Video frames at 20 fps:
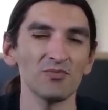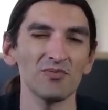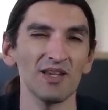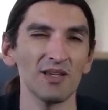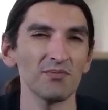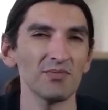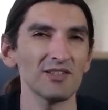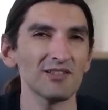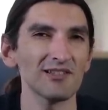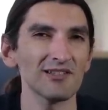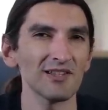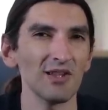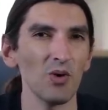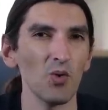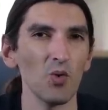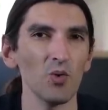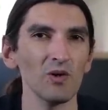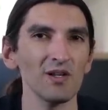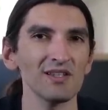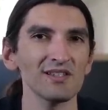maybe
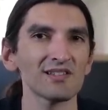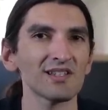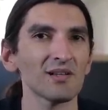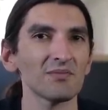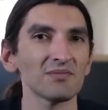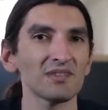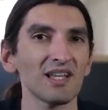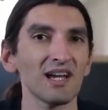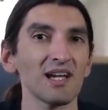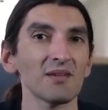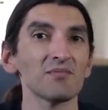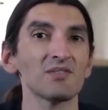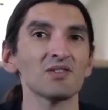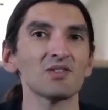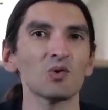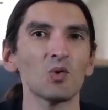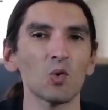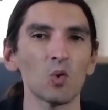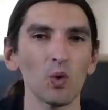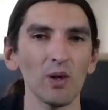slowly, sometimes
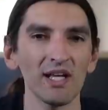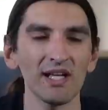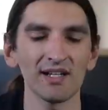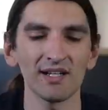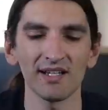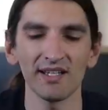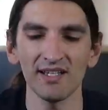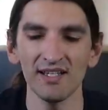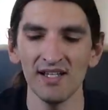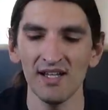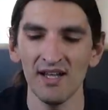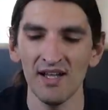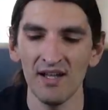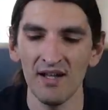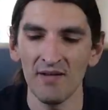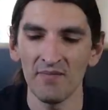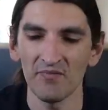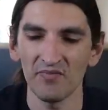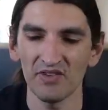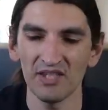quickly.
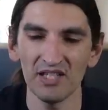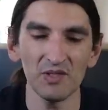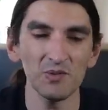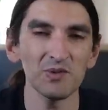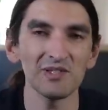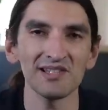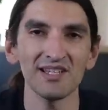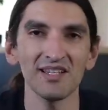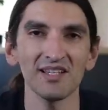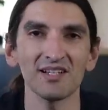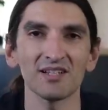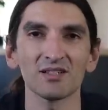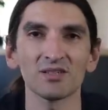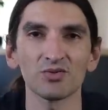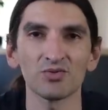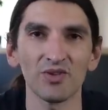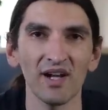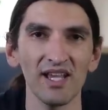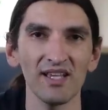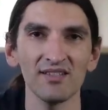This was like a
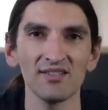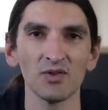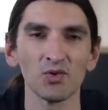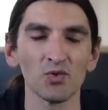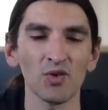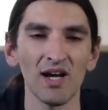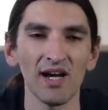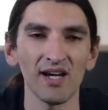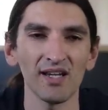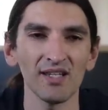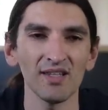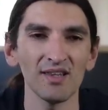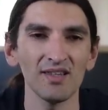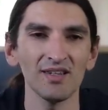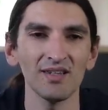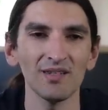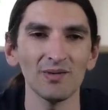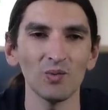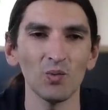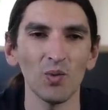crazy ride
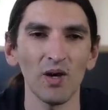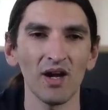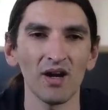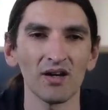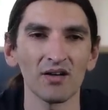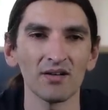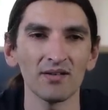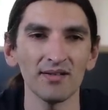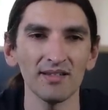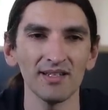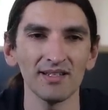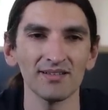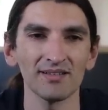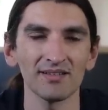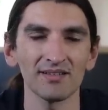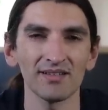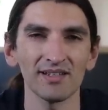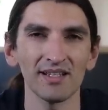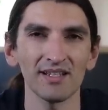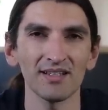where in
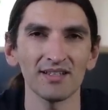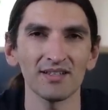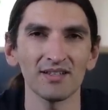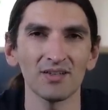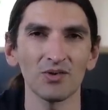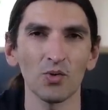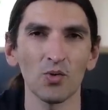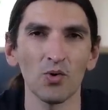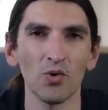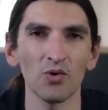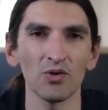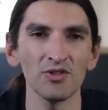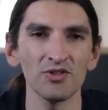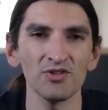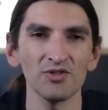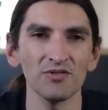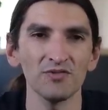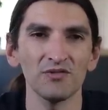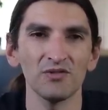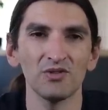like
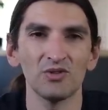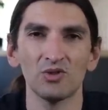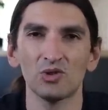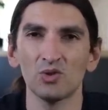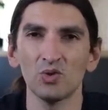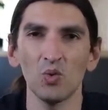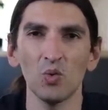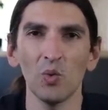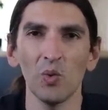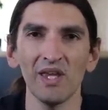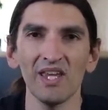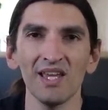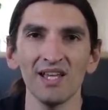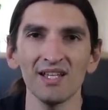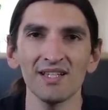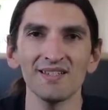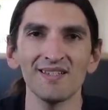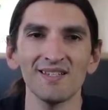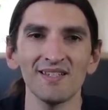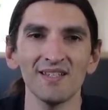course of two
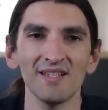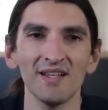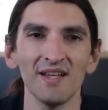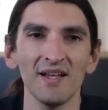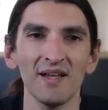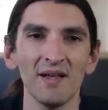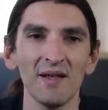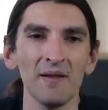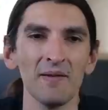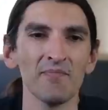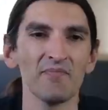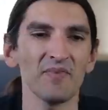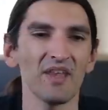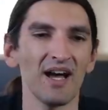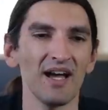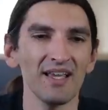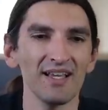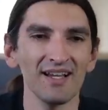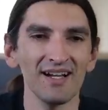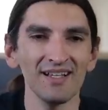weeks
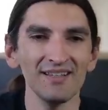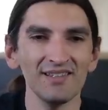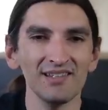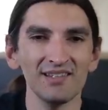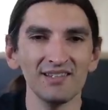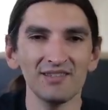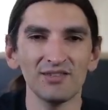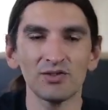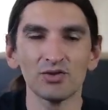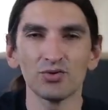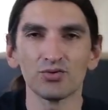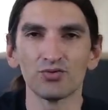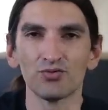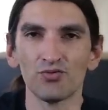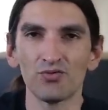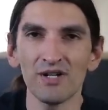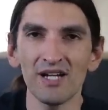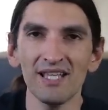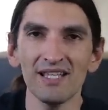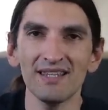I got
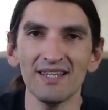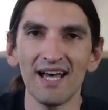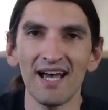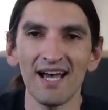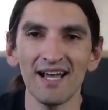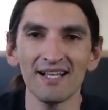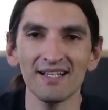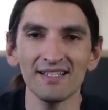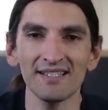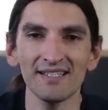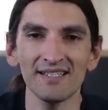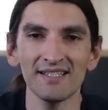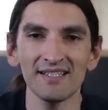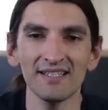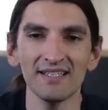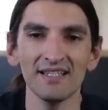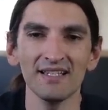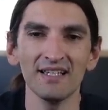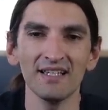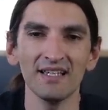three D A Cs,
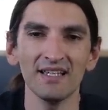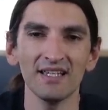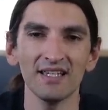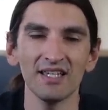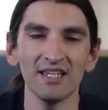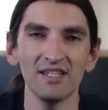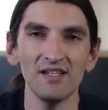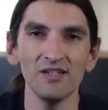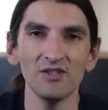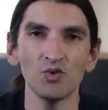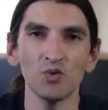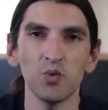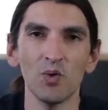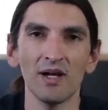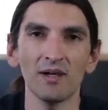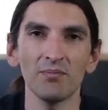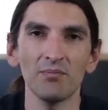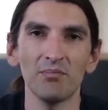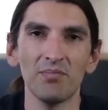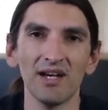each
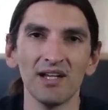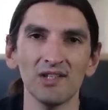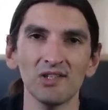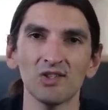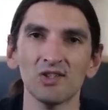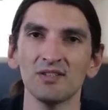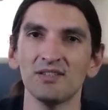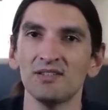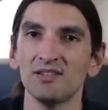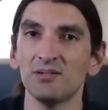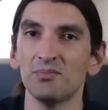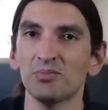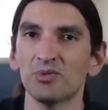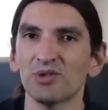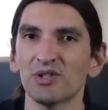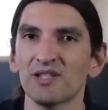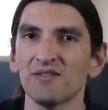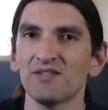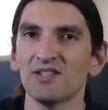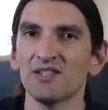one better than the
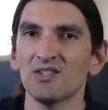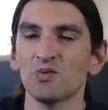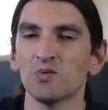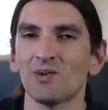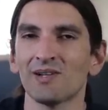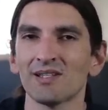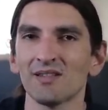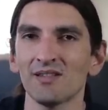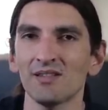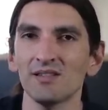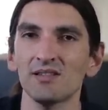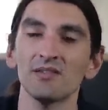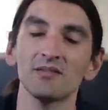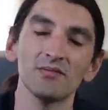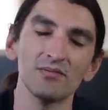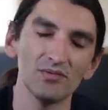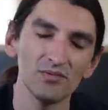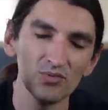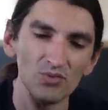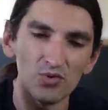previous ones,
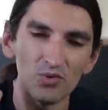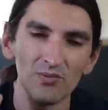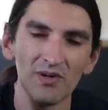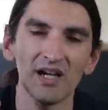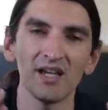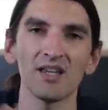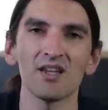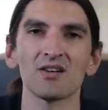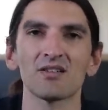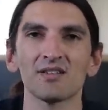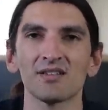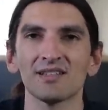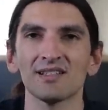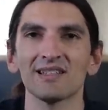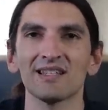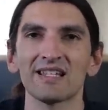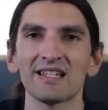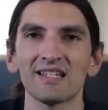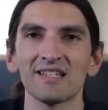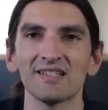to my ears
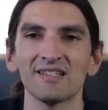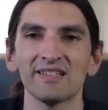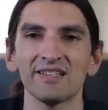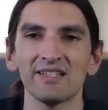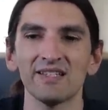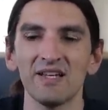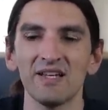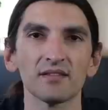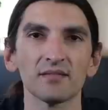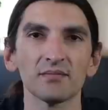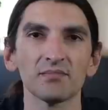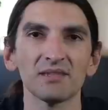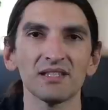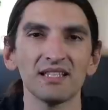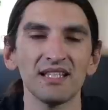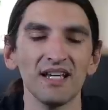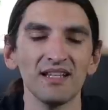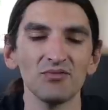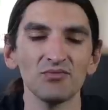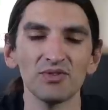at least. But
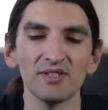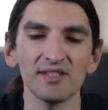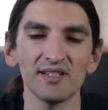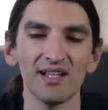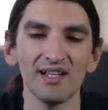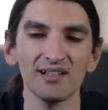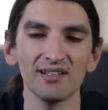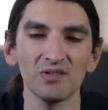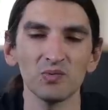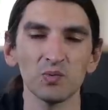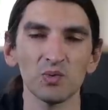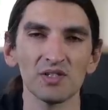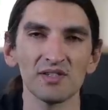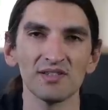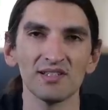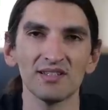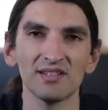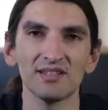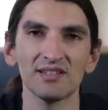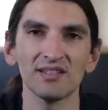the end result was
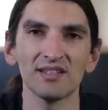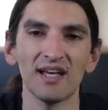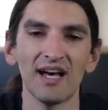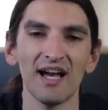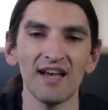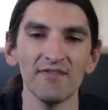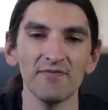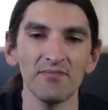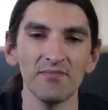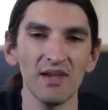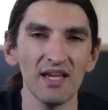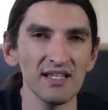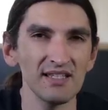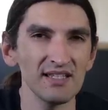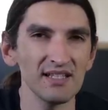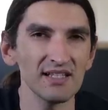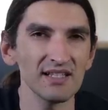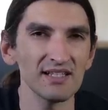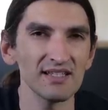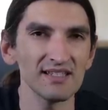that I
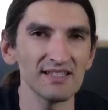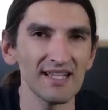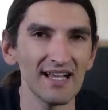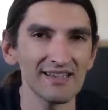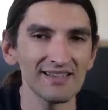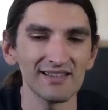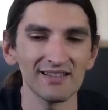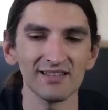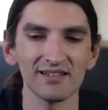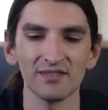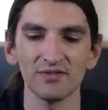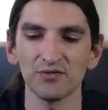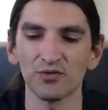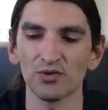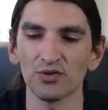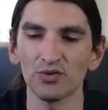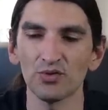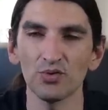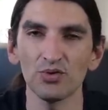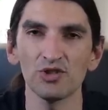basically settled
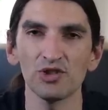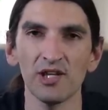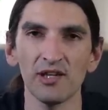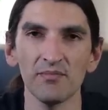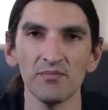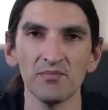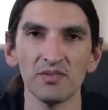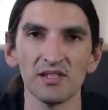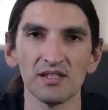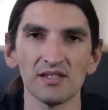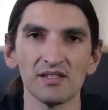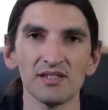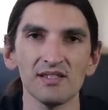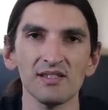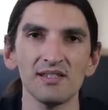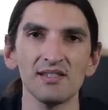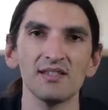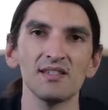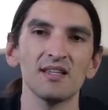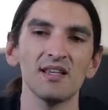for two champions,
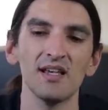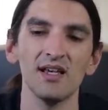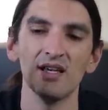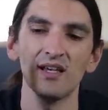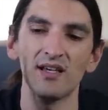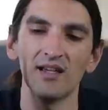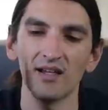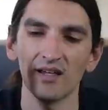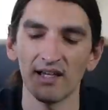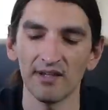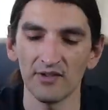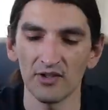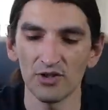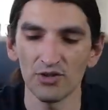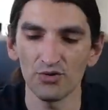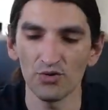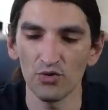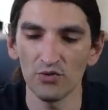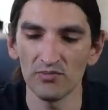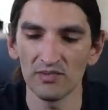Ladder
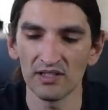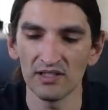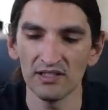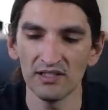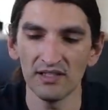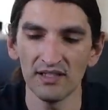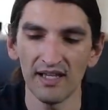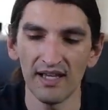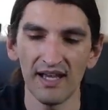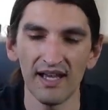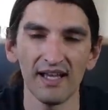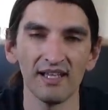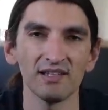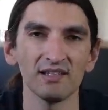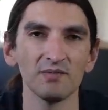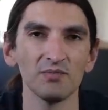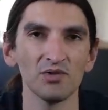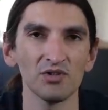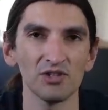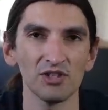Schumann and
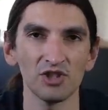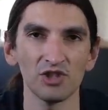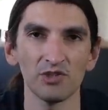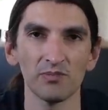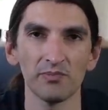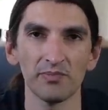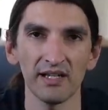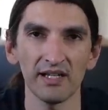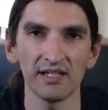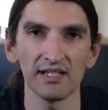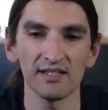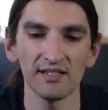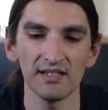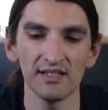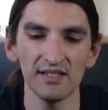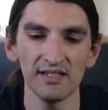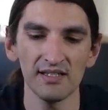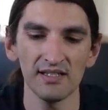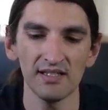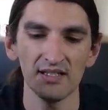Musician
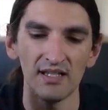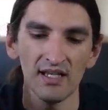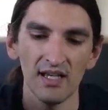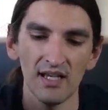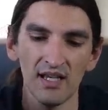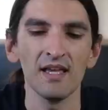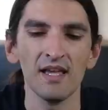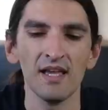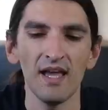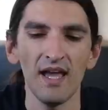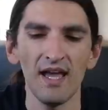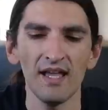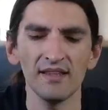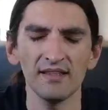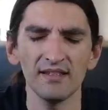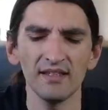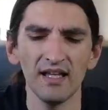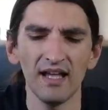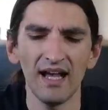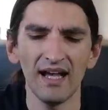Pegasus, and
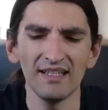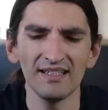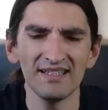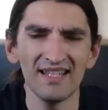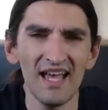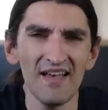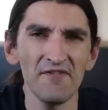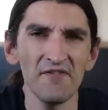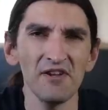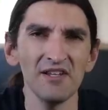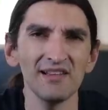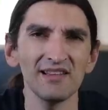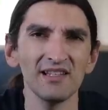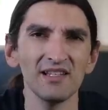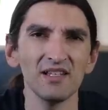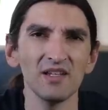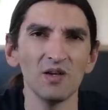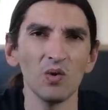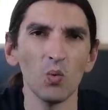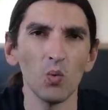I
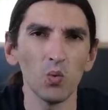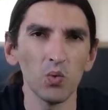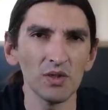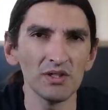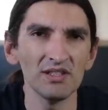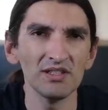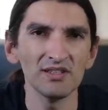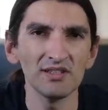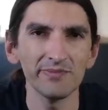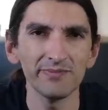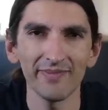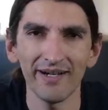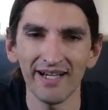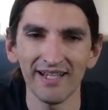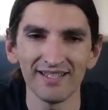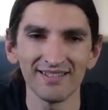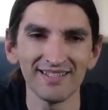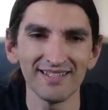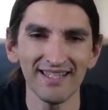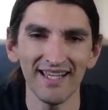definitely wouldn't
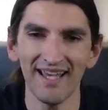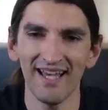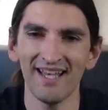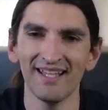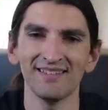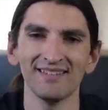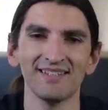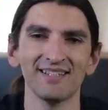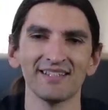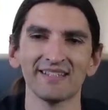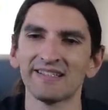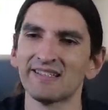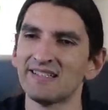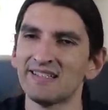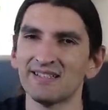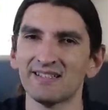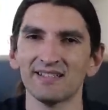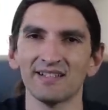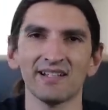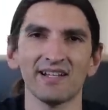mind ending
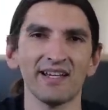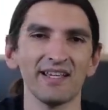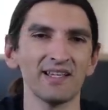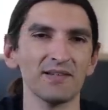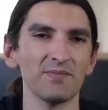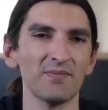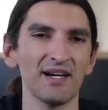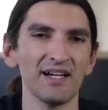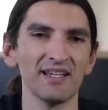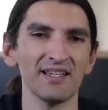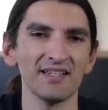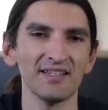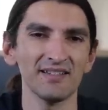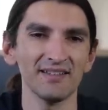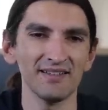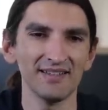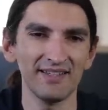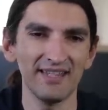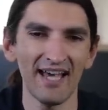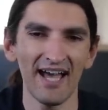like my
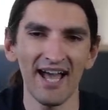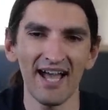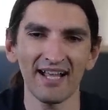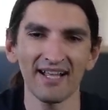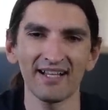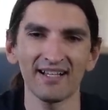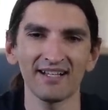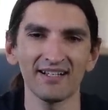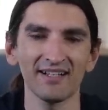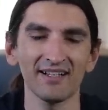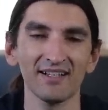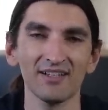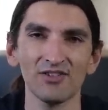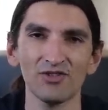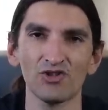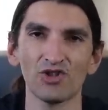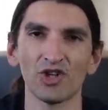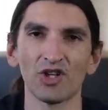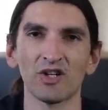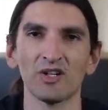D A C
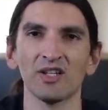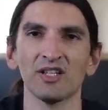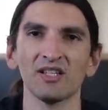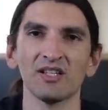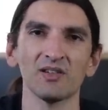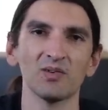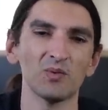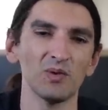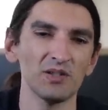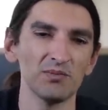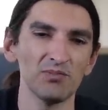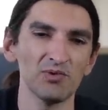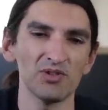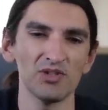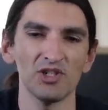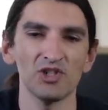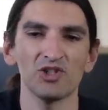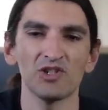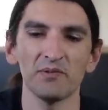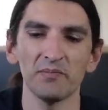journey with
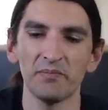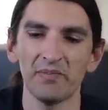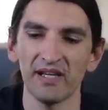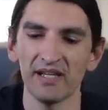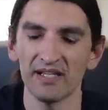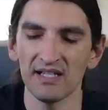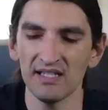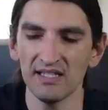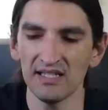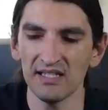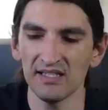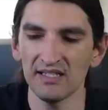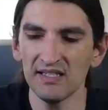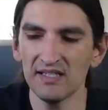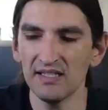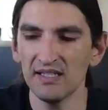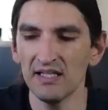Musician Pegasus,